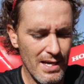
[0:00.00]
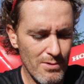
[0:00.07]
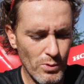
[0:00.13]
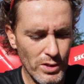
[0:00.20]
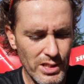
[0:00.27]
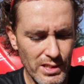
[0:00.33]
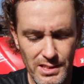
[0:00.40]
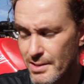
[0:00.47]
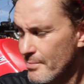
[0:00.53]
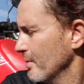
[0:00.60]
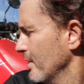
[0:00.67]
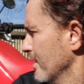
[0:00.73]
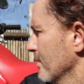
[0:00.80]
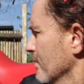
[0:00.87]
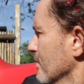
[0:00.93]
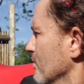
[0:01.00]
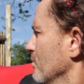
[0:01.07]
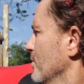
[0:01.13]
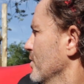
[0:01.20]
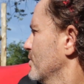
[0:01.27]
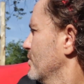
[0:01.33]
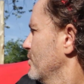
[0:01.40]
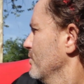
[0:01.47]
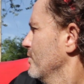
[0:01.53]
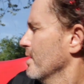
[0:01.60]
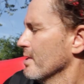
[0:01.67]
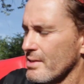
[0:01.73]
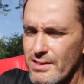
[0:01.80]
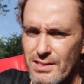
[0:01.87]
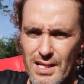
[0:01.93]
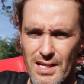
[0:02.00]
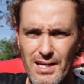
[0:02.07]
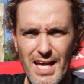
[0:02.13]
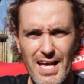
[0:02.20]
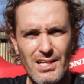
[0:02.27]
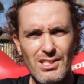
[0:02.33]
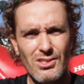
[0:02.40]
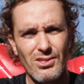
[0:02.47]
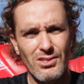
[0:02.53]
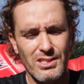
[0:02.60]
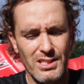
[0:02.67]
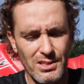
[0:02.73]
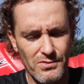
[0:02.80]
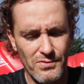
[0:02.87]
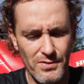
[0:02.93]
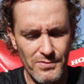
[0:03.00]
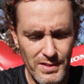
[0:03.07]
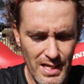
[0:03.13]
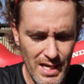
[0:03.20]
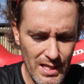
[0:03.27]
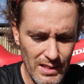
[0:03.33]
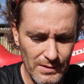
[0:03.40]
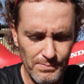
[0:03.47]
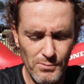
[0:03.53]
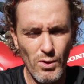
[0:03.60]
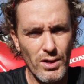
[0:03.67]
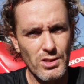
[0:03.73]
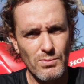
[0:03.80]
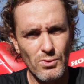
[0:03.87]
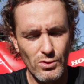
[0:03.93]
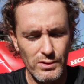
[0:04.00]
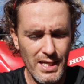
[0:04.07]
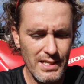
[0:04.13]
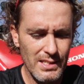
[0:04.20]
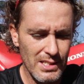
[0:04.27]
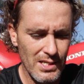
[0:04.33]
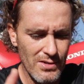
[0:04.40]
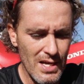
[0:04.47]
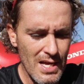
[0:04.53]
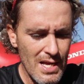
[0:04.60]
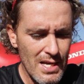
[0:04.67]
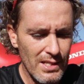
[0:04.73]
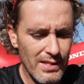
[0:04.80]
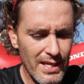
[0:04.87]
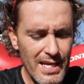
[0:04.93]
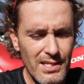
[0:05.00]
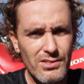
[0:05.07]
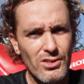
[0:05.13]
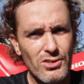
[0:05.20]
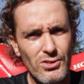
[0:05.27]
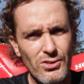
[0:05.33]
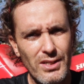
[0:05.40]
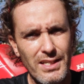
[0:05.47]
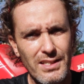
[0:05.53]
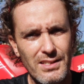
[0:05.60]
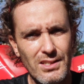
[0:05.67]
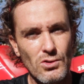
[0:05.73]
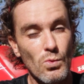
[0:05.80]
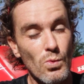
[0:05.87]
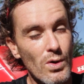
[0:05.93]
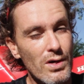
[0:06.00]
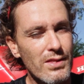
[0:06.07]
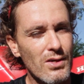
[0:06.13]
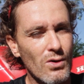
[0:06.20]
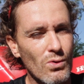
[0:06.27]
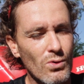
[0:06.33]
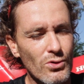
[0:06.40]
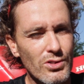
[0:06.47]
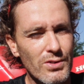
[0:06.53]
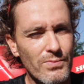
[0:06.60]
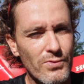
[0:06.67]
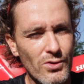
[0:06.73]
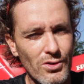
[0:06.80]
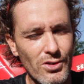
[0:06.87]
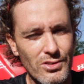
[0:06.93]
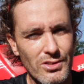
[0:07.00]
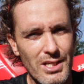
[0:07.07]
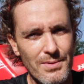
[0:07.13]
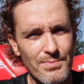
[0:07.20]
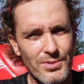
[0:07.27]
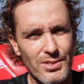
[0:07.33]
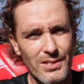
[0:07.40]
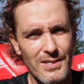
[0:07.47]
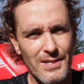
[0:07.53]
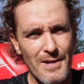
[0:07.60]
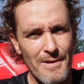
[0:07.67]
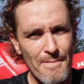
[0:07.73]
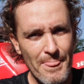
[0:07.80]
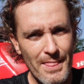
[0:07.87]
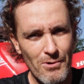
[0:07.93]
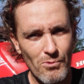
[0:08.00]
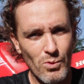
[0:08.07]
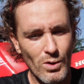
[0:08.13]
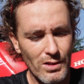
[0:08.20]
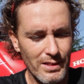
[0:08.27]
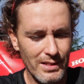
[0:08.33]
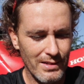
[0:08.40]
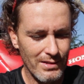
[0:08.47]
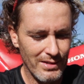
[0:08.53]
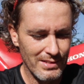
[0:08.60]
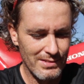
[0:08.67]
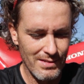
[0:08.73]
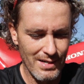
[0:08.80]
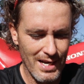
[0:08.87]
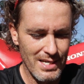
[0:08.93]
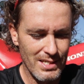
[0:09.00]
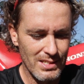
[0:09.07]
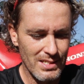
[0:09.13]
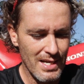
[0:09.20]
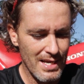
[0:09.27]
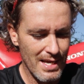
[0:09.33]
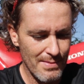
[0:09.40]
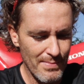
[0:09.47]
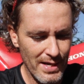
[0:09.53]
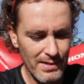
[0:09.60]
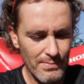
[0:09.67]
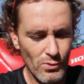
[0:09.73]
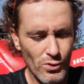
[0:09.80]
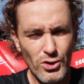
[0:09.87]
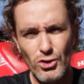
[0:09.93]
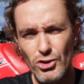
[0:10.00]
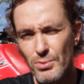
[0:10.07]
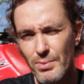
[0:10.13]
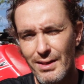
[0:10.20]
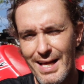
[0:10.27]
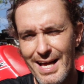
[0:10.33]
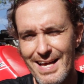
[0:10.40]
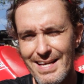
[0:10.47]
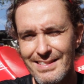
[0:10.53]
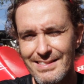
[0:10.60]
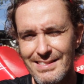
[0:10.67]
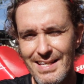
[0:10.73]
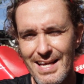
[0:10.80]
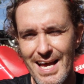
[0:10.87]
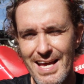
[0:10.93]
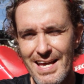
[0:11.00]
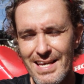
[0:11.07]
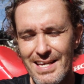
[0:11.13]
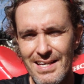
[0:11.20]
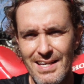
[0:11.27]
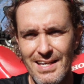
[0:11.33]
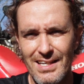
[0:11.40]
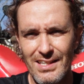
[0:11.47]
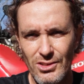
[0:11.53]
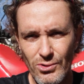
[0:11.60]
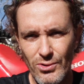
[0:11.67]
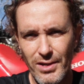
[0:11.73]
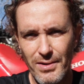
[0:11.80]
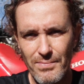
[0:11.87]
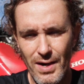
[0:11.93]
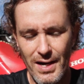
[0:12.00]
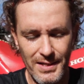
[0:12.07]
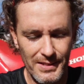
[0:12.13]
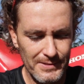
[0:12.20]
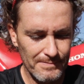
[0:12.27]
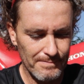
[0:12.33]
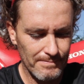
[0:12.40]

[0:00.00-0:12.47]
which is similar almost to this XR650L, quite a small tank. So the extra 2 liters with the awesome fuel consumption will increase the range and make it more usable as a touring bike.